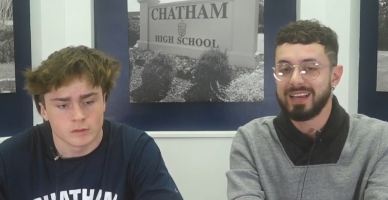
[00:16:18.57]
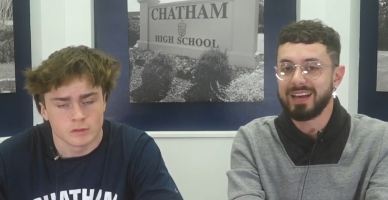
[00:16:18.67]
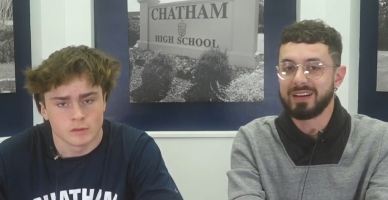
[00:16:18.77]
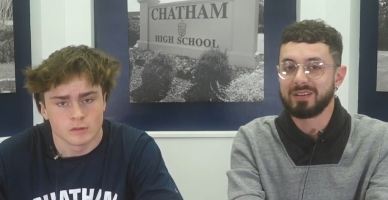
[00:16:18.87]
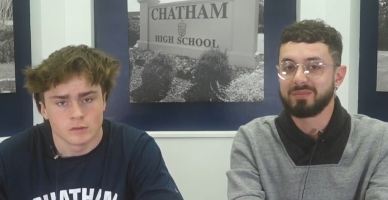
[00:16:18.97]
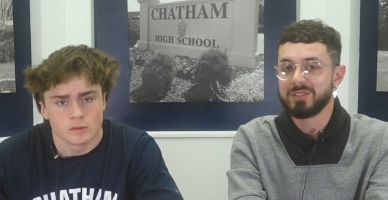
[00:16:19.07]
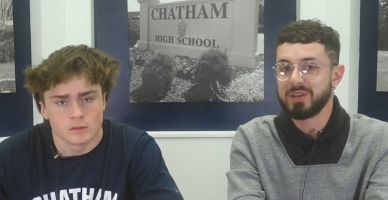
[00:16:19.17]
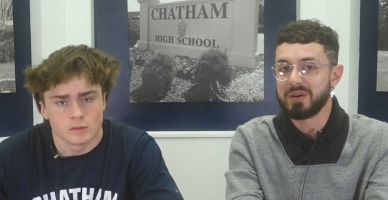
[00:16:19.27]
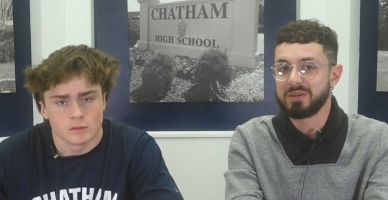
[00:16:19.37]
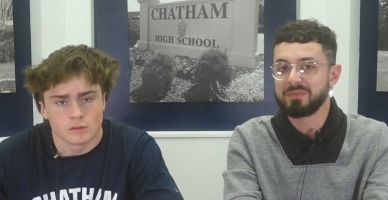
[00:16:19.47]
Speaker 1: Um,
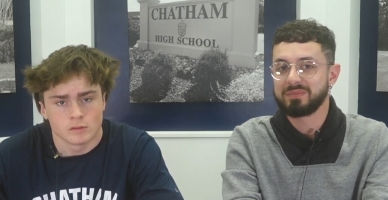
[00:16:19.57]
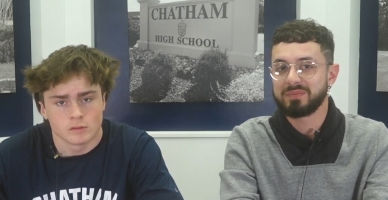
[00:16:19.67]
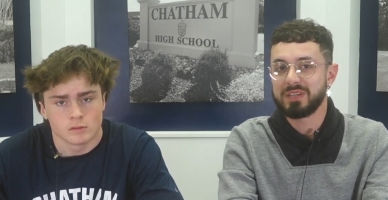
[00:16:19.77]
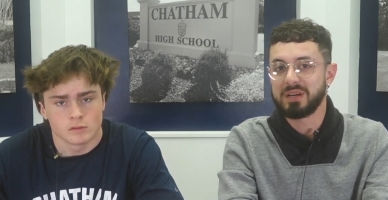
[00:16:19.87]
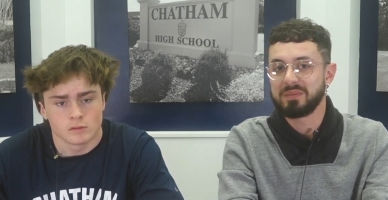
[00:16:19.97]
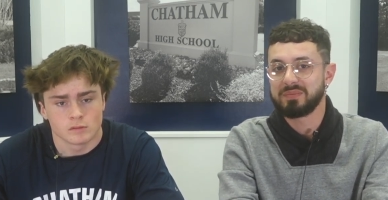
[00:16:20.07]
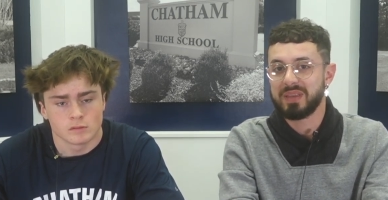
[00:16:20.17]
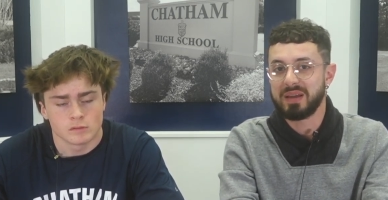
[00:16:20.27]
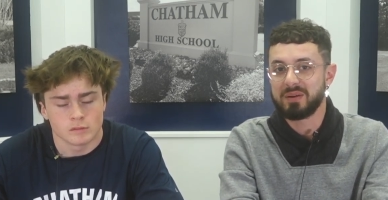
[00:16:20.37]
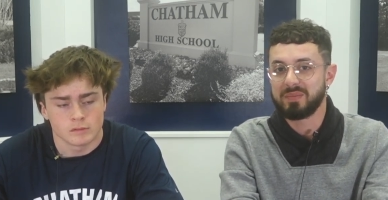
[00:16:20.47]
so, you know,
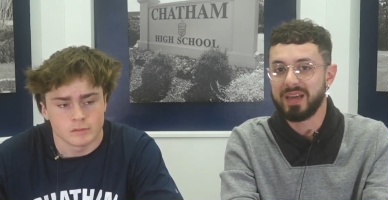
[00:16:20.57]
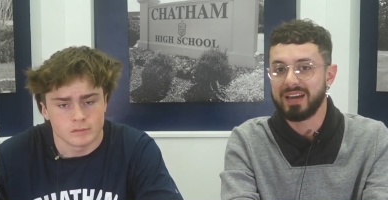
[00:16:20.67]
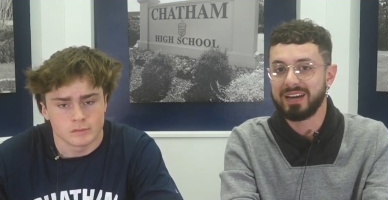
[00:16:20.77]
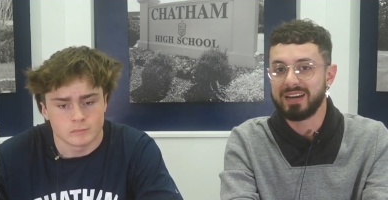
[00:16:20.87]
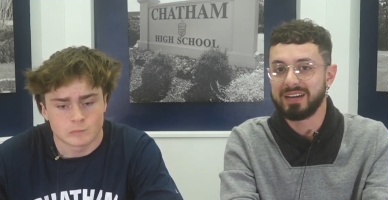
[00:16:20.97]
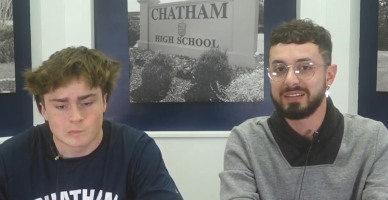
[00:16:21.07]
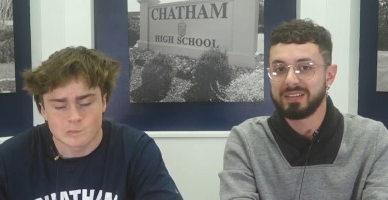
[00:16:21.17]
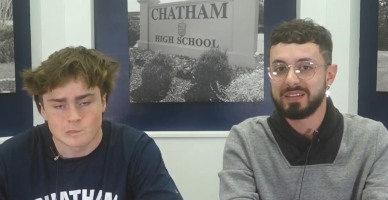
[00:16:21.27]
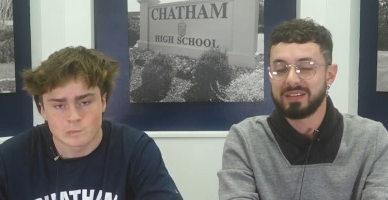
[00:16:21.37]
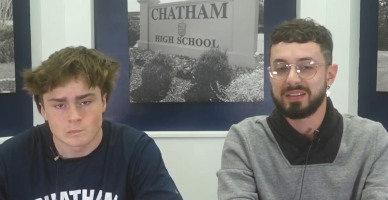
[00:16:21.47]
I hope that uh,
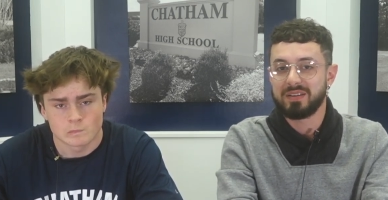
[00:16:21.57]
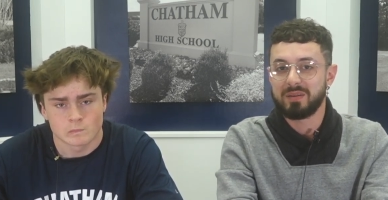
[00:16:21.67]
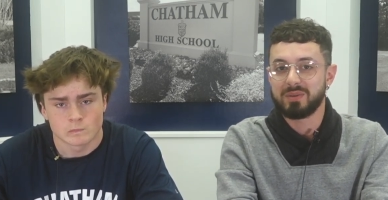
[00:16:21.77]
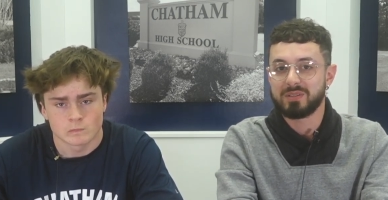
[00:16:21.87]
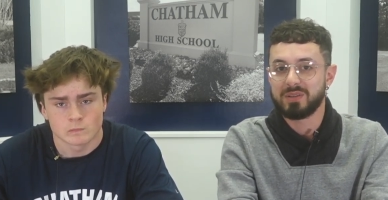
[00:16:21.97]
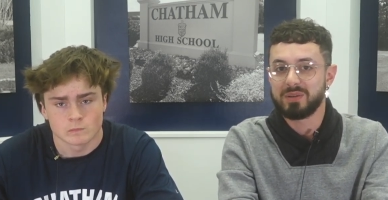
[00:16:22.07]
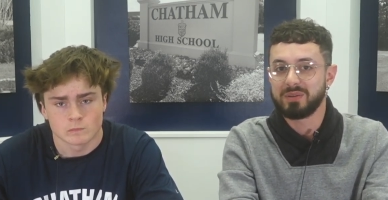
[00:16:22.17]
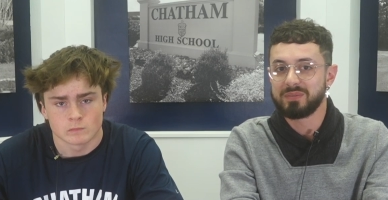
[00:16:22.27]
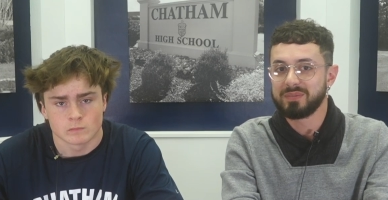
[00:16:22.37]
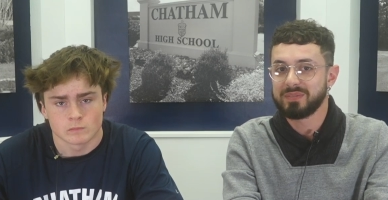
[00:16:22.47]
they're able to,
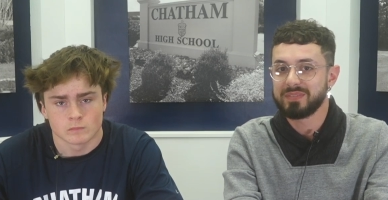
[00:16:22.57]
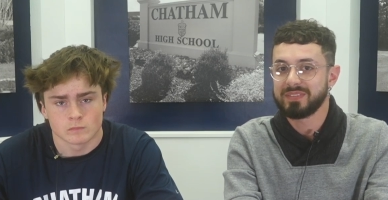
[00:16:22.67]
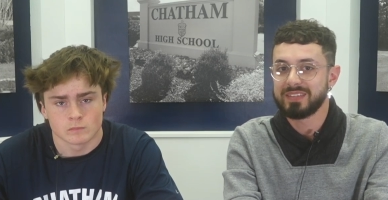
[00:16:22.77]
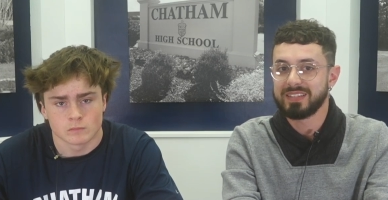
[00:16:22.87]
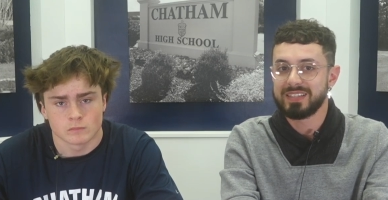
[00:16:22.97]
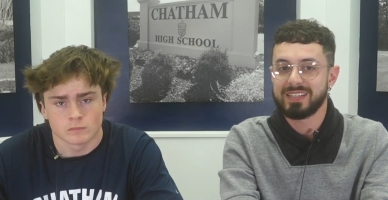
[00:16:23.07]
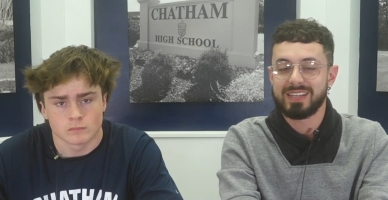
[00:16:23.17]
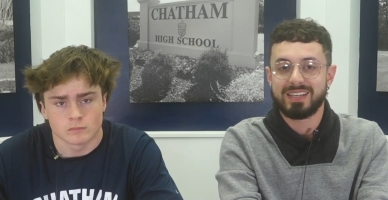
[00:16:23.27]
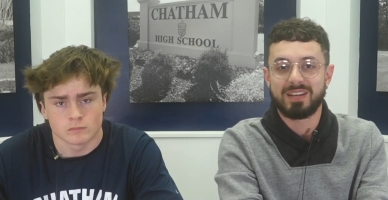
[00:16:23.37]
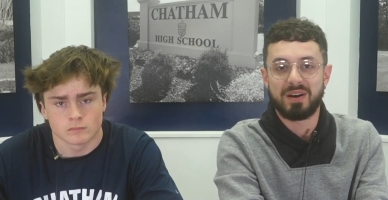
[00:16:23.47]

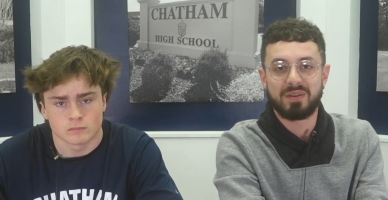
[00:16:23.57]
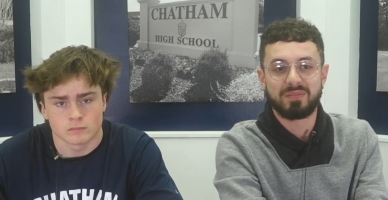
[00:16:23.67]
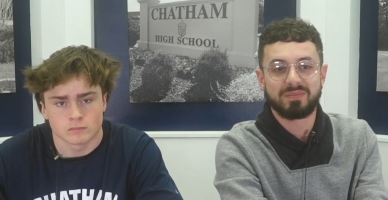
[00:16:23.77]
you know,